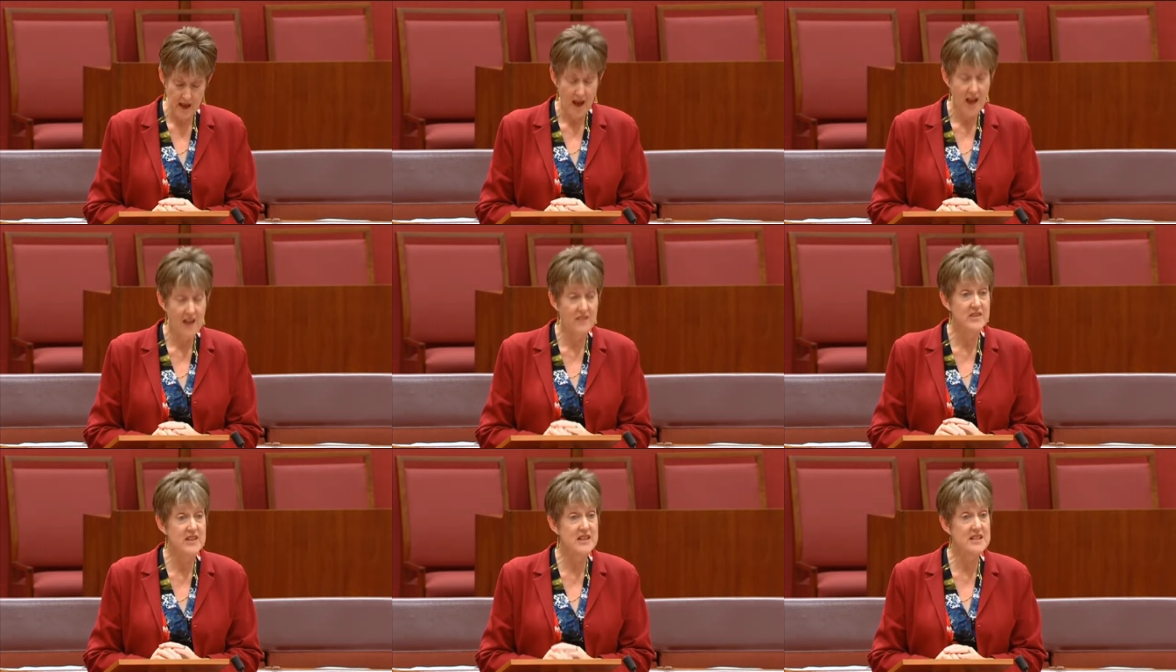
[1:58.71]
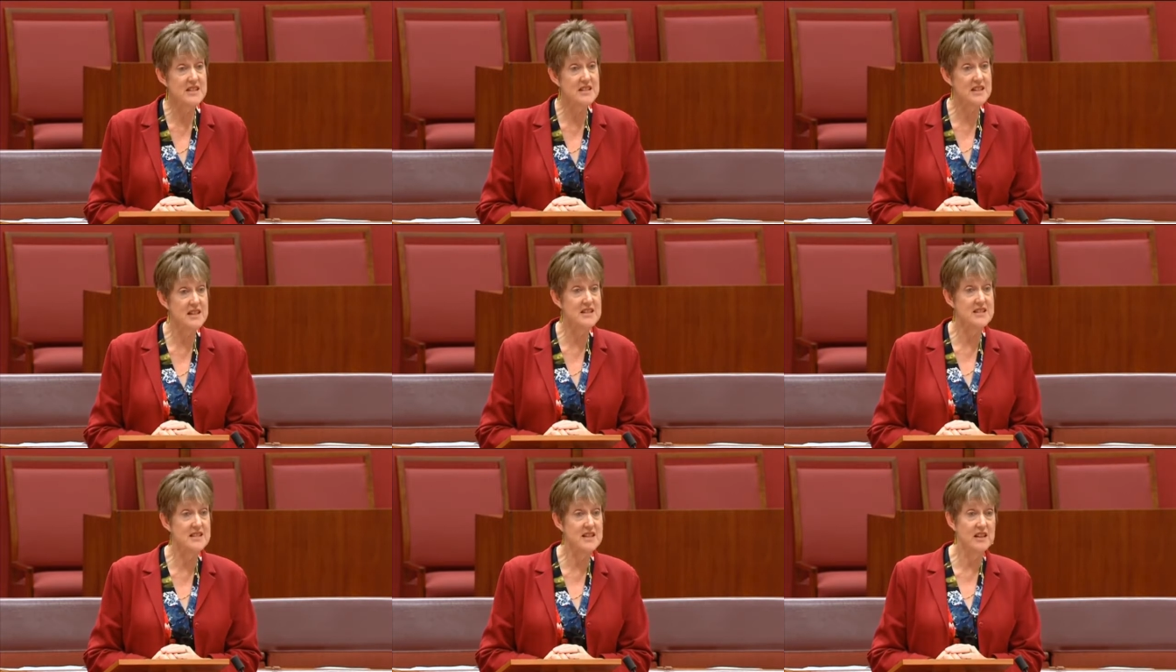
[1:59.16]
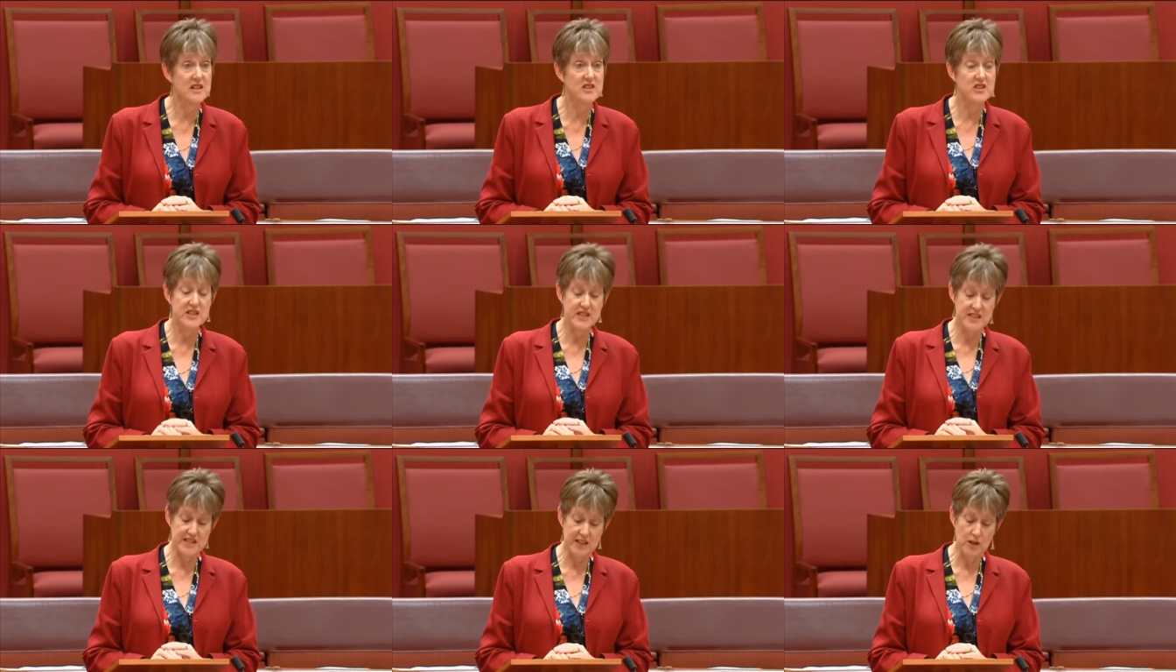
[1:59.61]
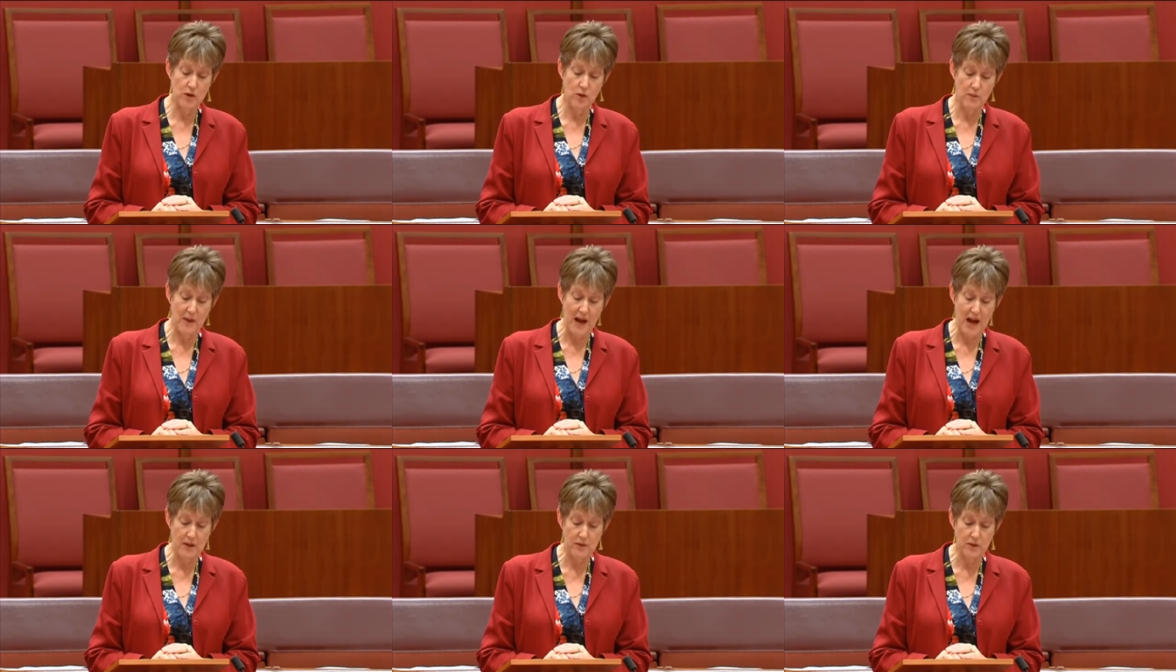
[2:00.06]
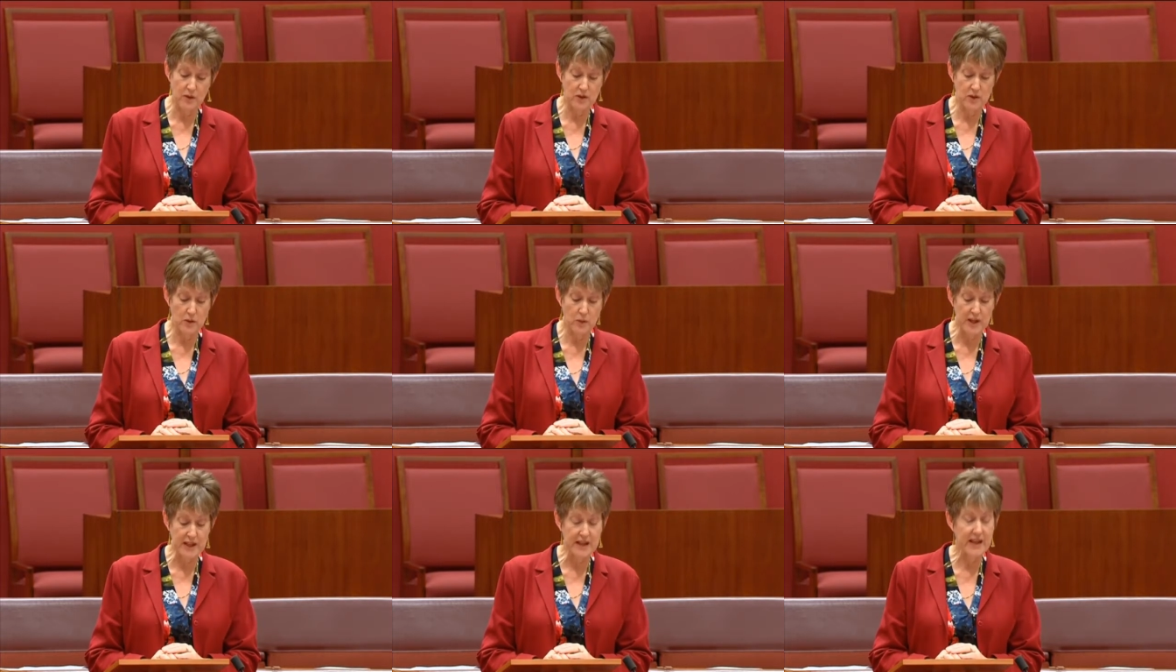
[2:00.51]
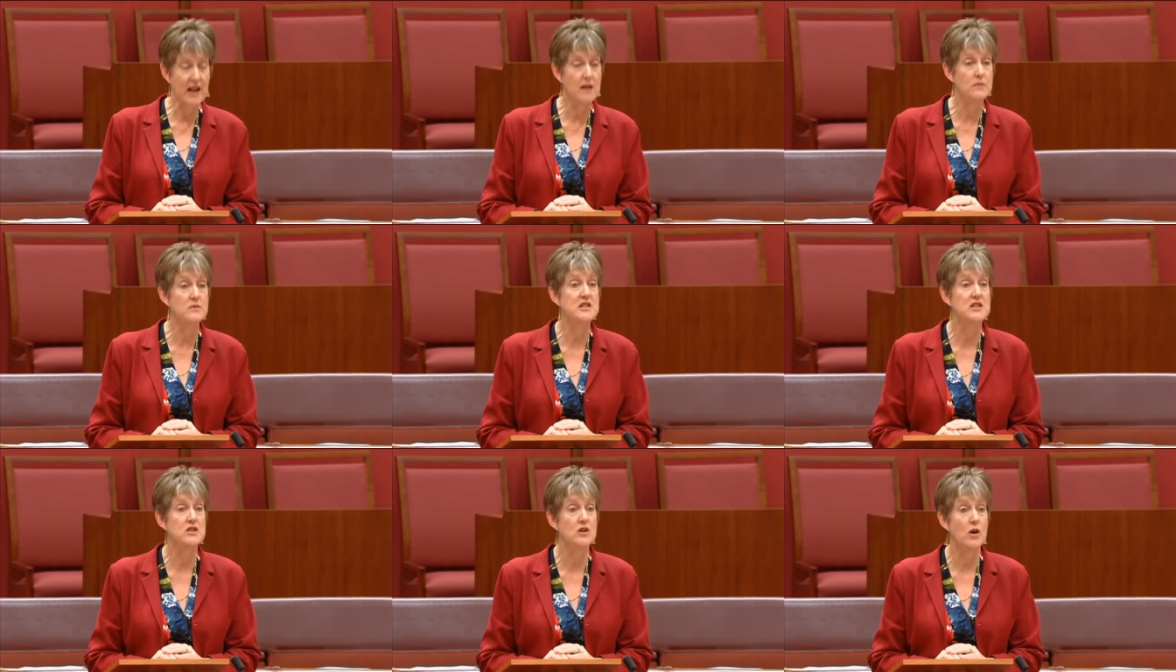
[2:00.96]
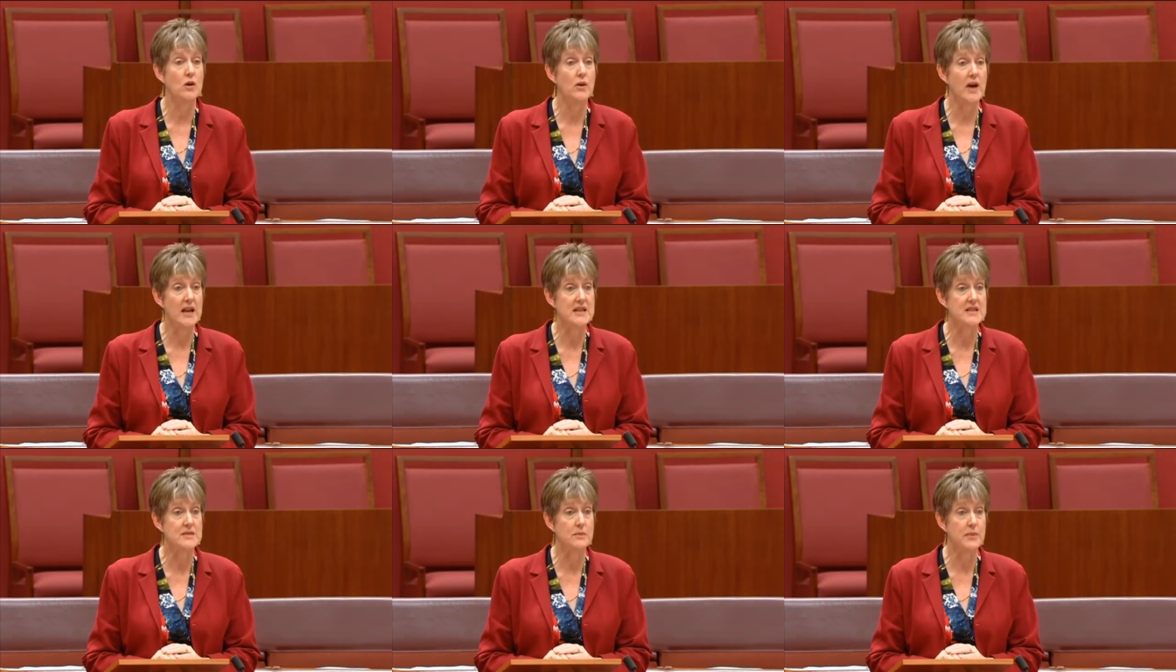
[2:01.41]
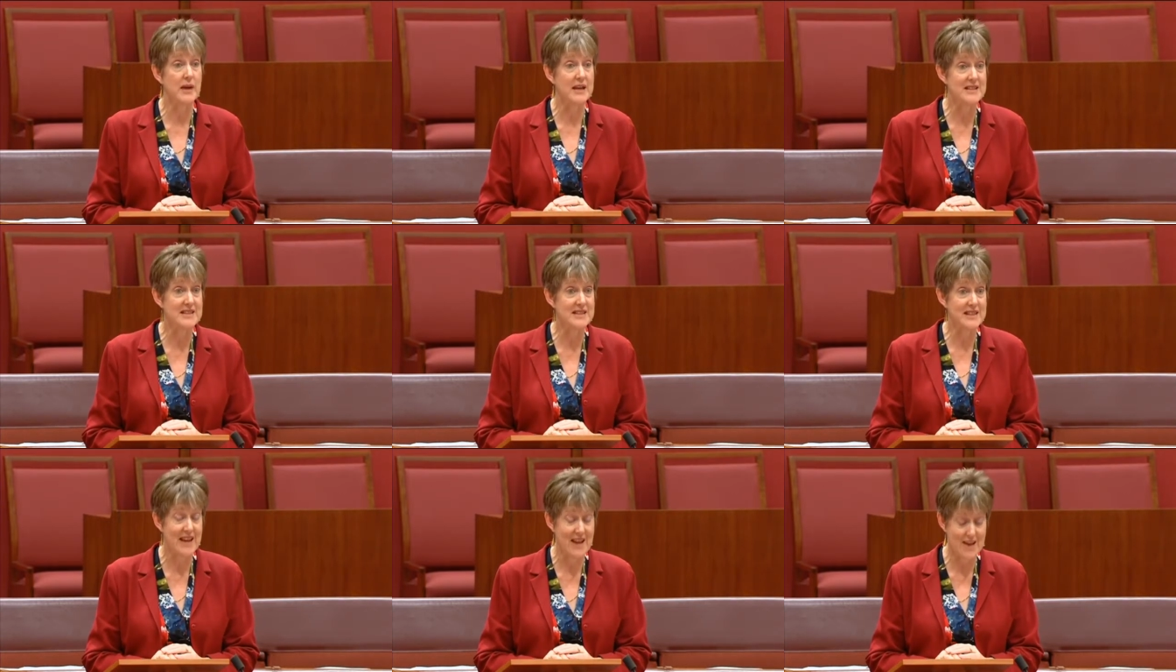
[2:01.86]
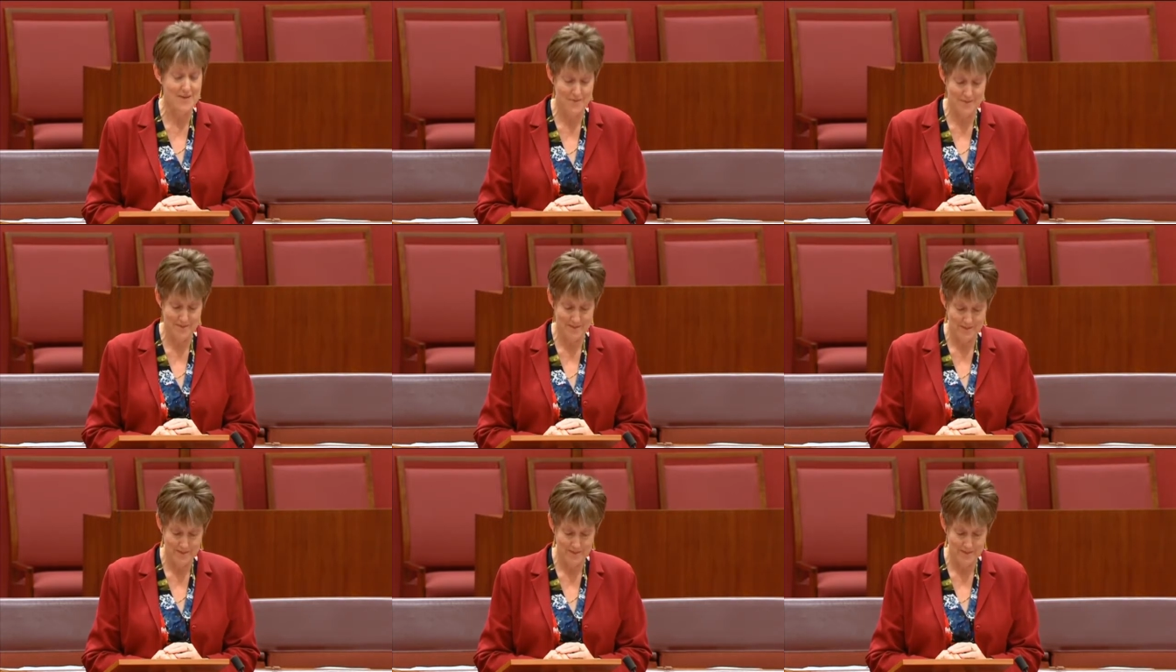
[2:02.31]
And this is the logistical marvel that we came to know as base camp.